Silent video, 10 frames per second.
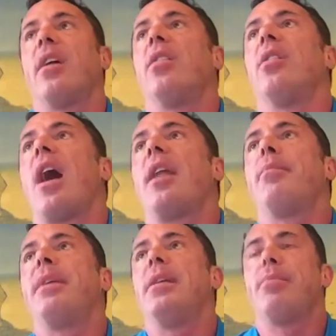A lot
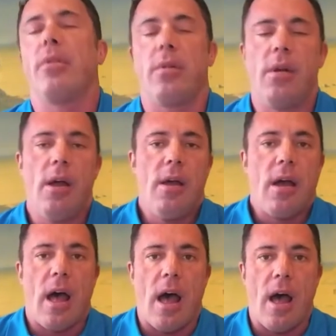of people
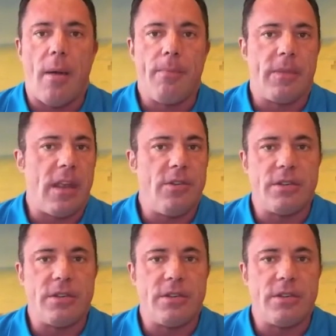can